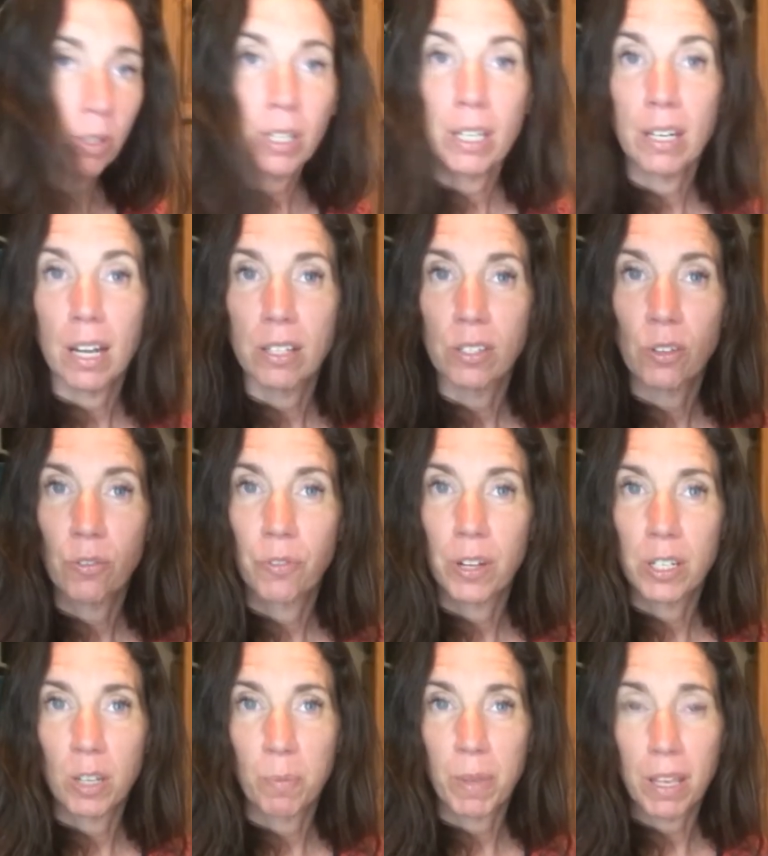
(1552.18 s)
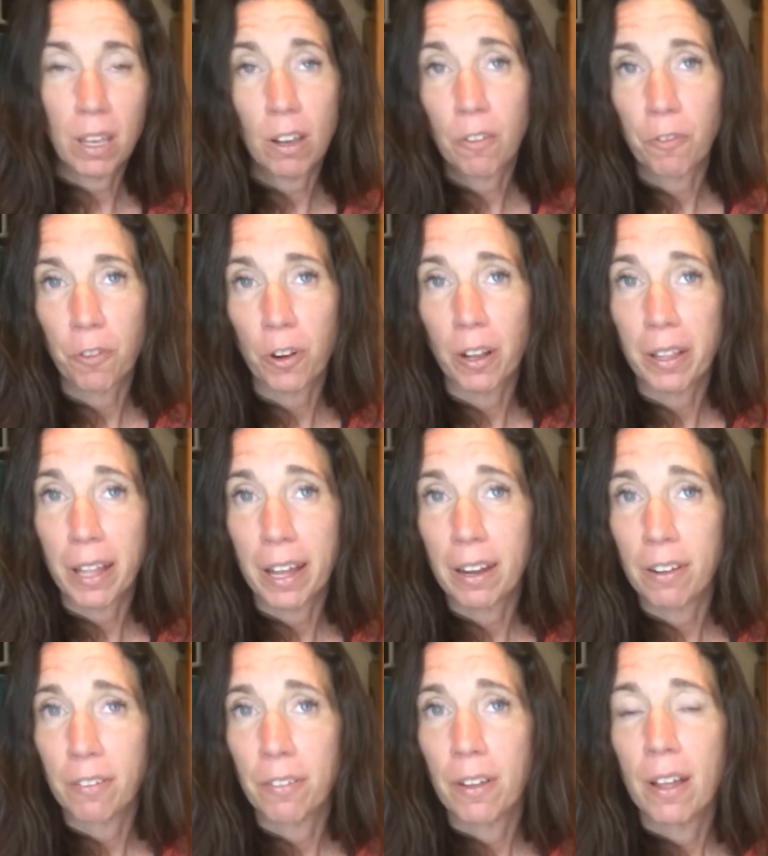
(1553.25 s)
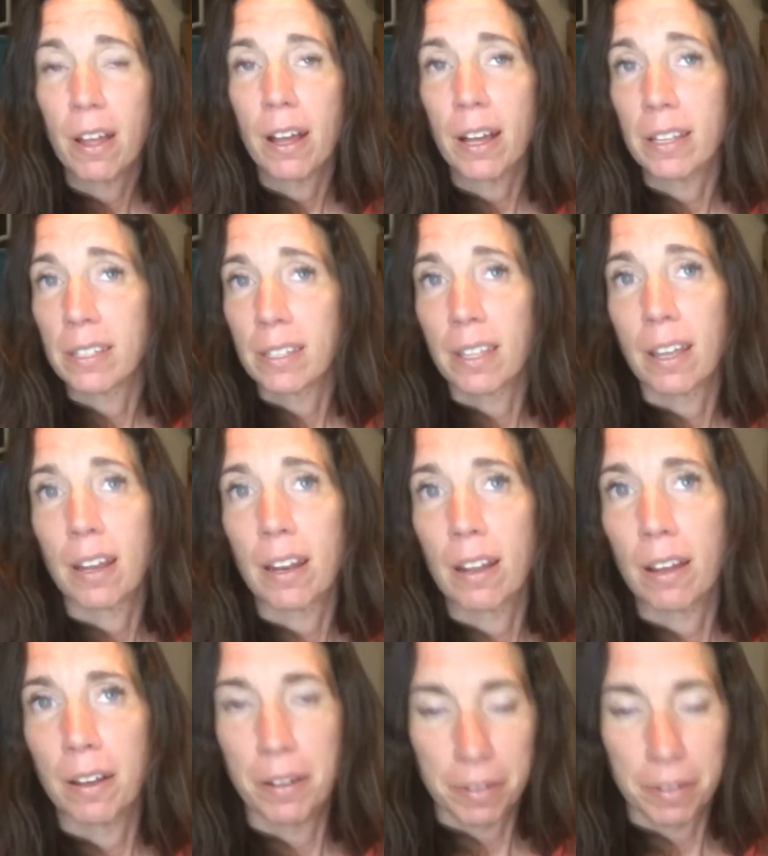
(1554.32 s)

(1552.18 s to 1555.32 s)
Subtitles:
really not so fun to be here for a lot of us that,